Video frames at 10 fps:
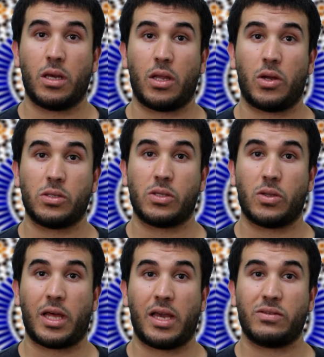and also
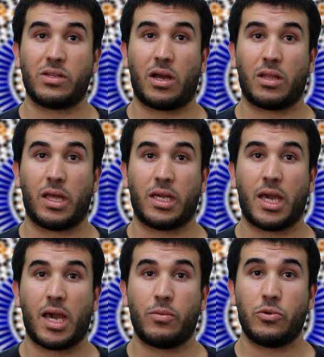livestock like
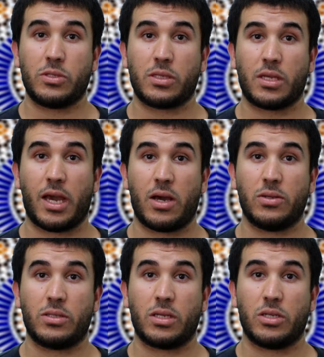camels,
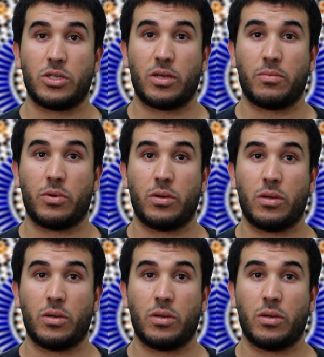cows, and sheep.